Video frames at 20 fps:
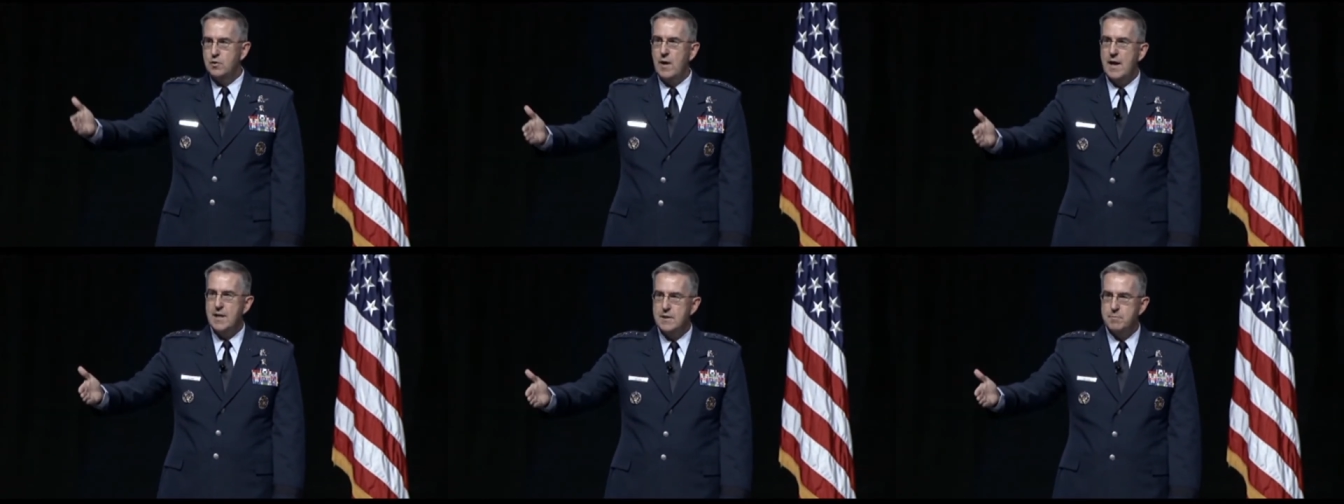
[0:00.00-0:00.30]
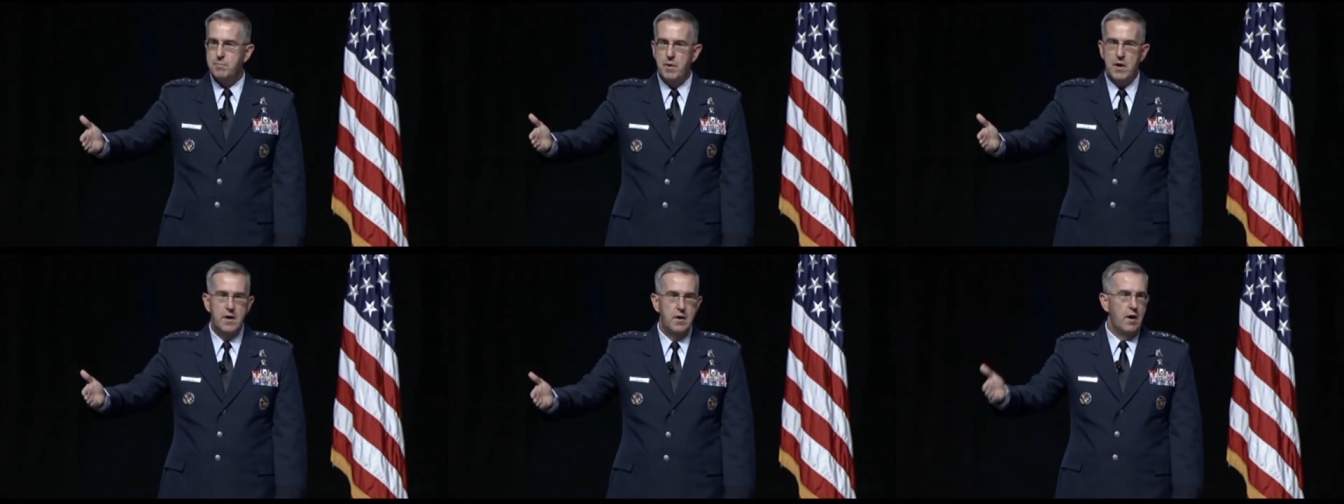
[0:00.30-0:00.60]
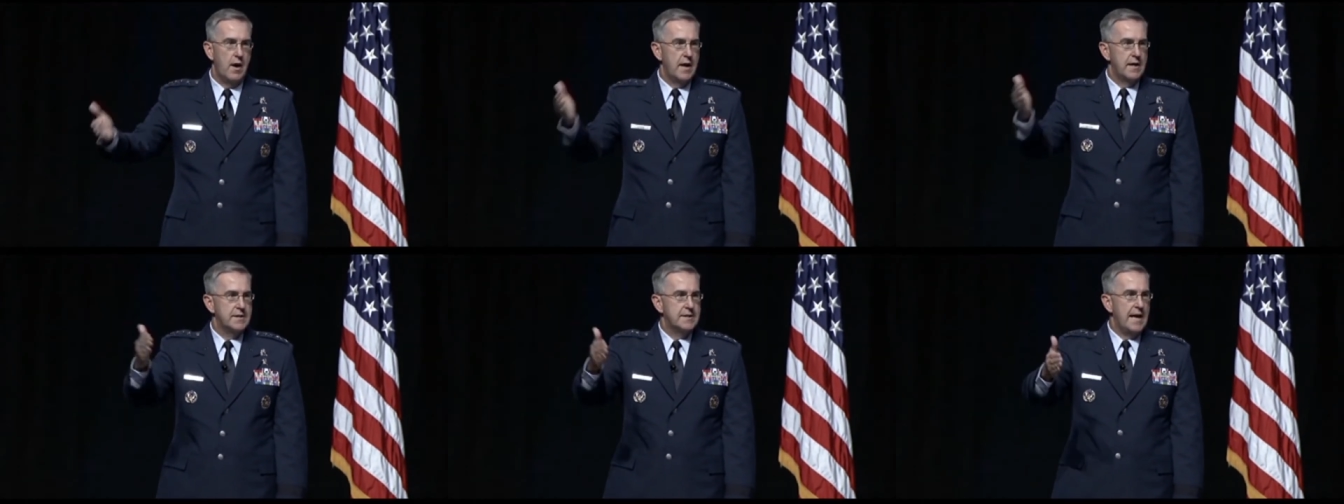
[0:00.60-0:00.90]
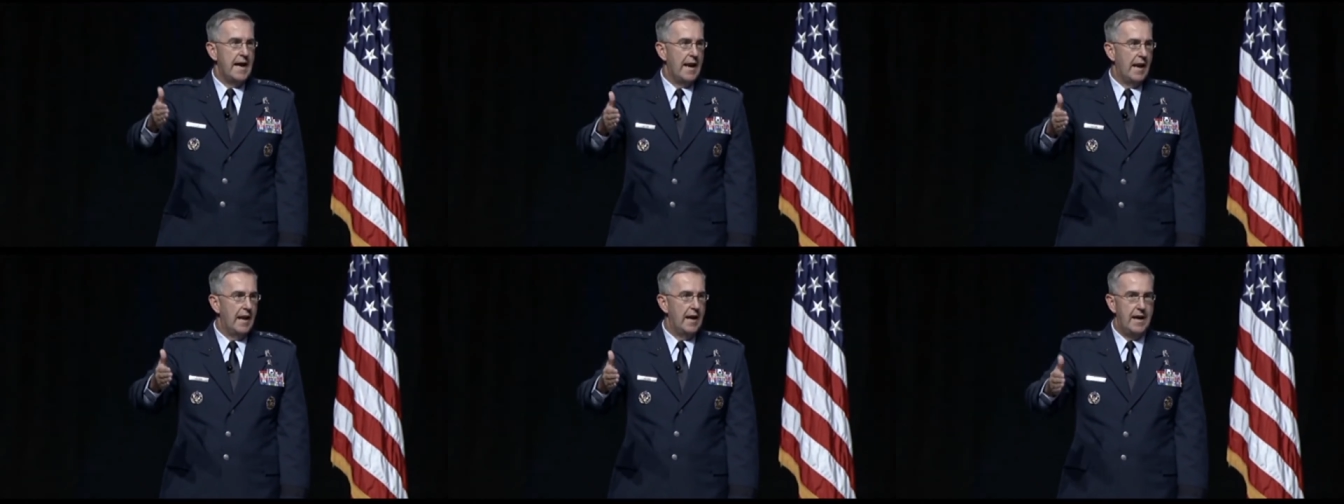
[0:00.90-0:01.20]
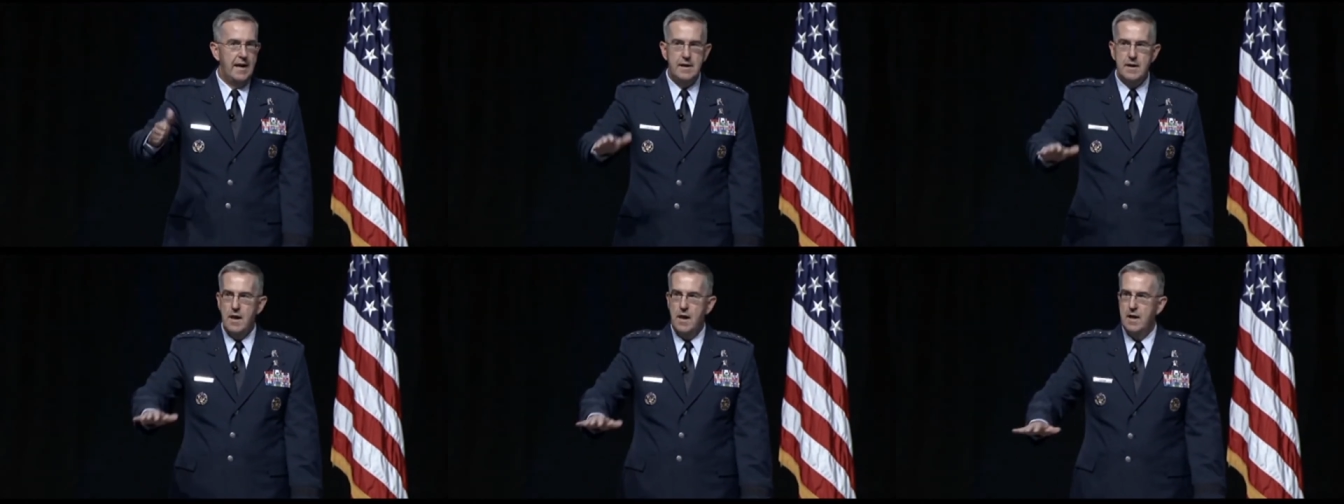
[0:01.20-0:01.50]
and a transponder on a
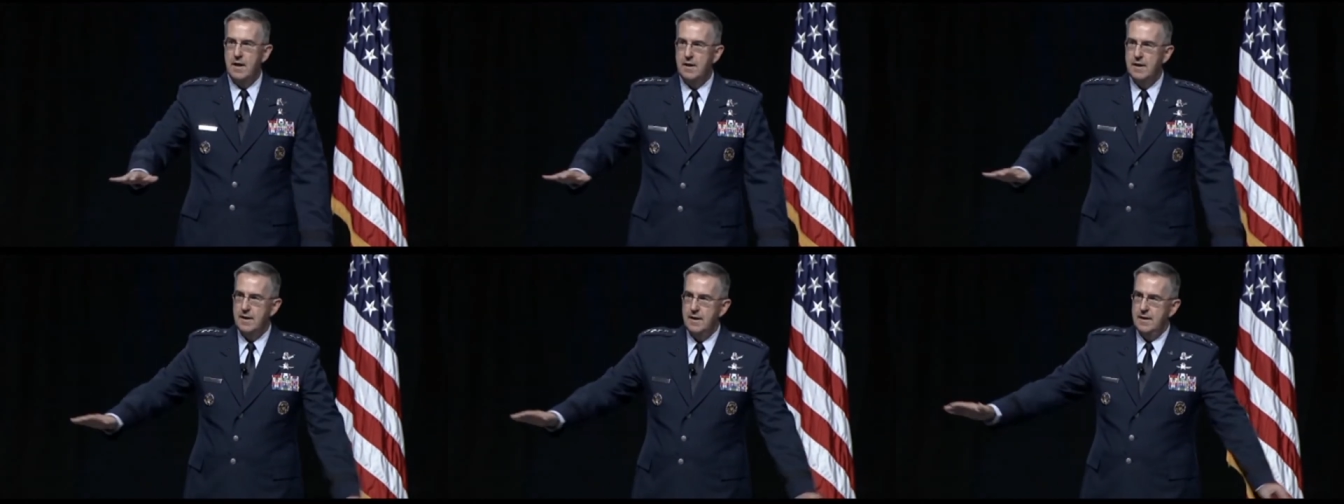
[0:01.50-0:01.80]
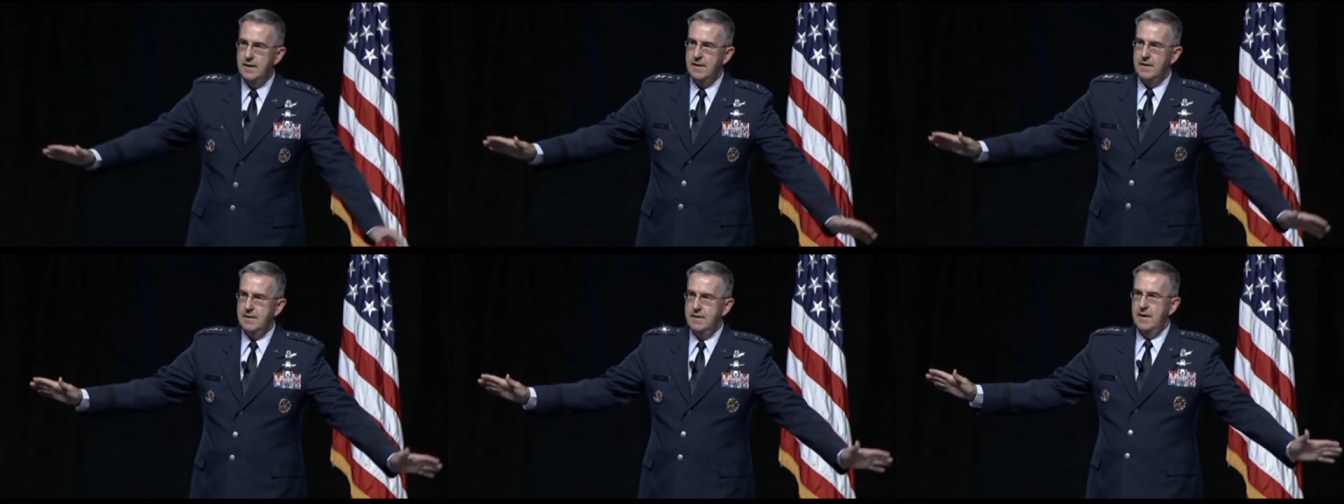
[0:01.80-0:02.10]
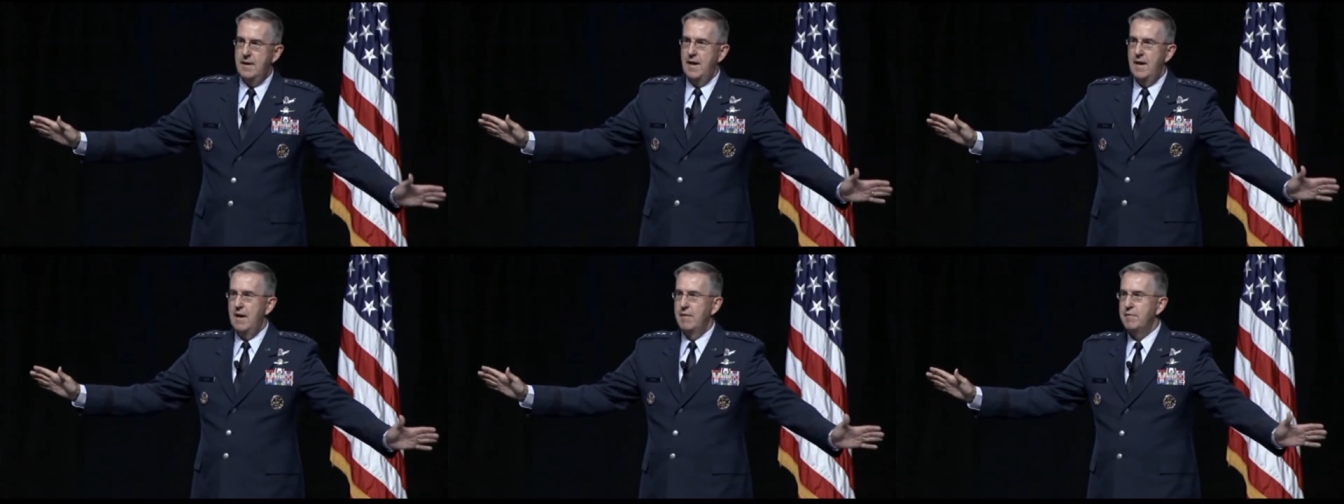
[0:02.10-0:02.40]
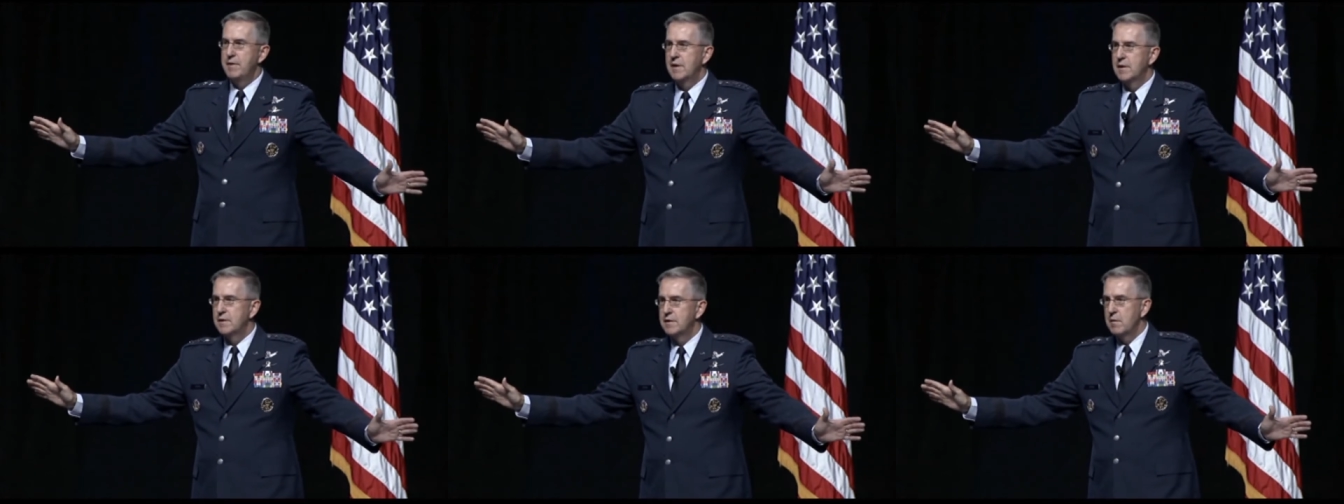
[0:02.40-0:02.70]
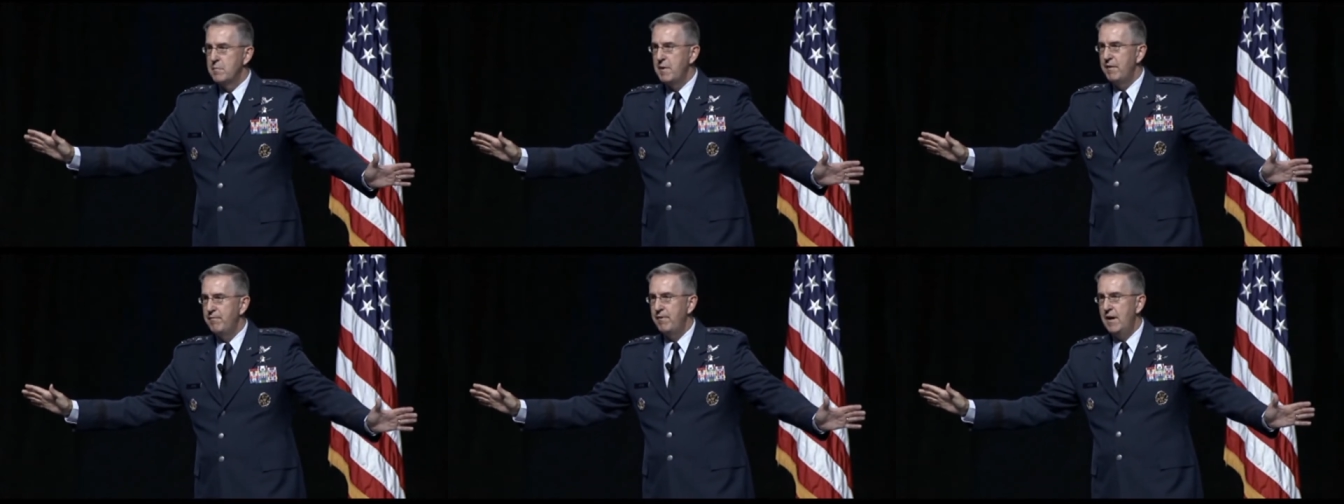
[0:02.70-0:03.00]
satellite and
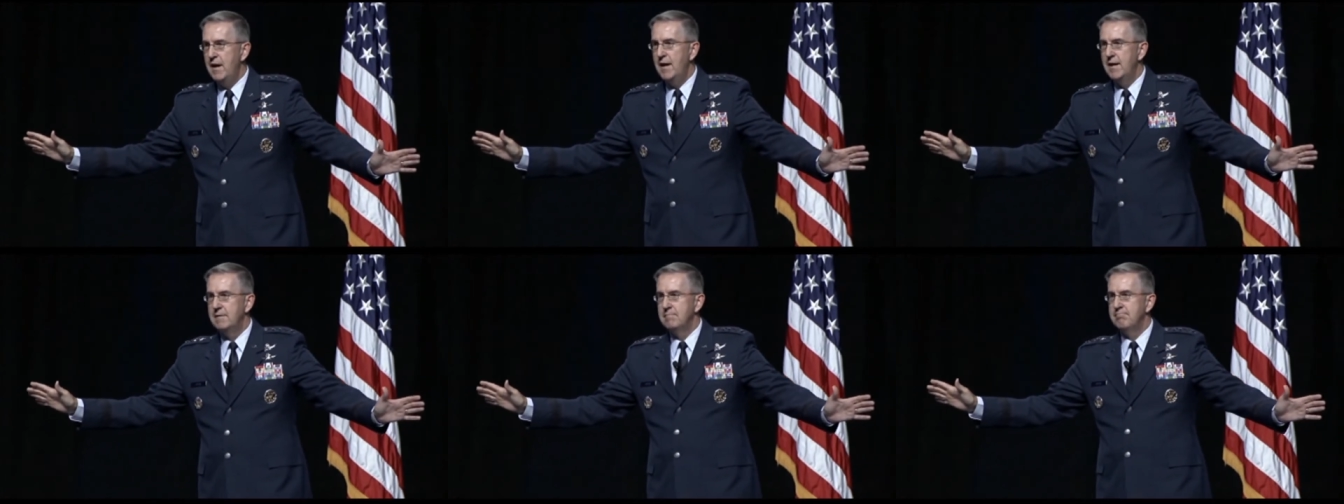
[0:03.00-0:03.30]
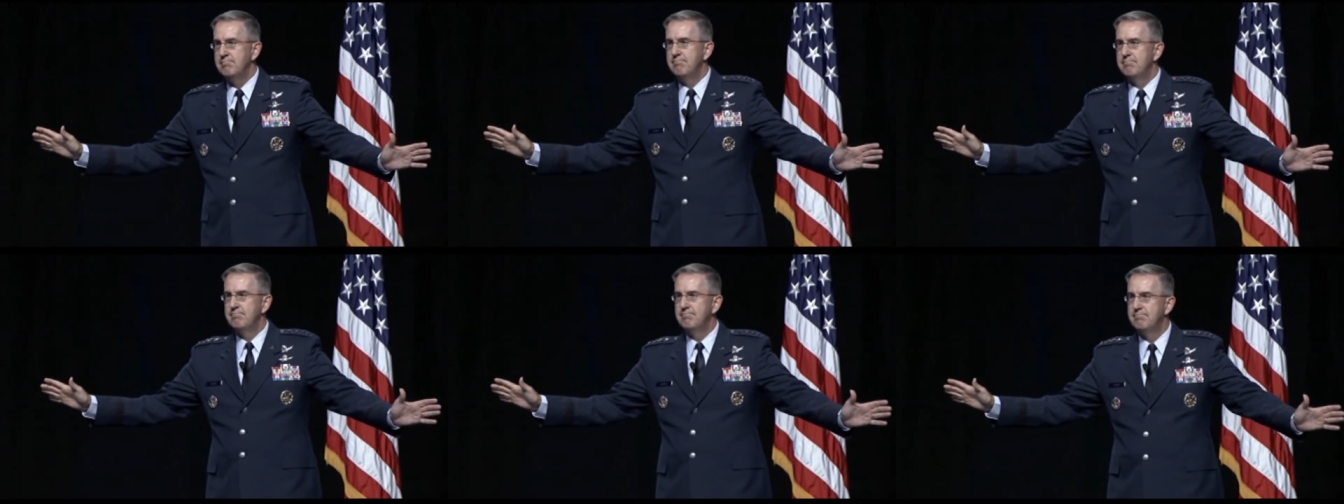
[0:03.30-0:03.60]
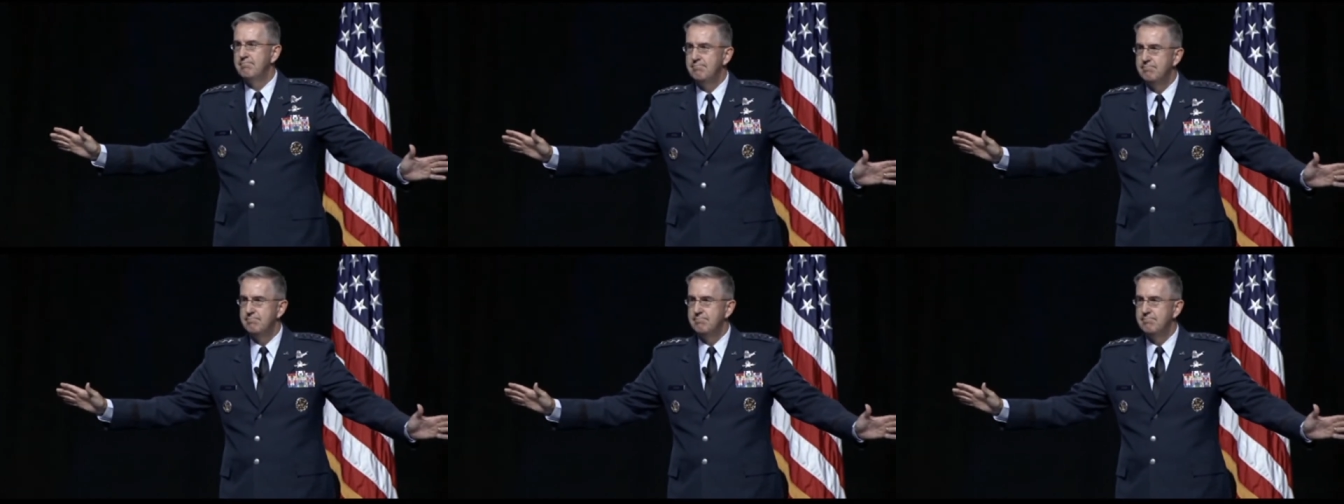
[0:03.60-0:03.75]
everything's going to be fine.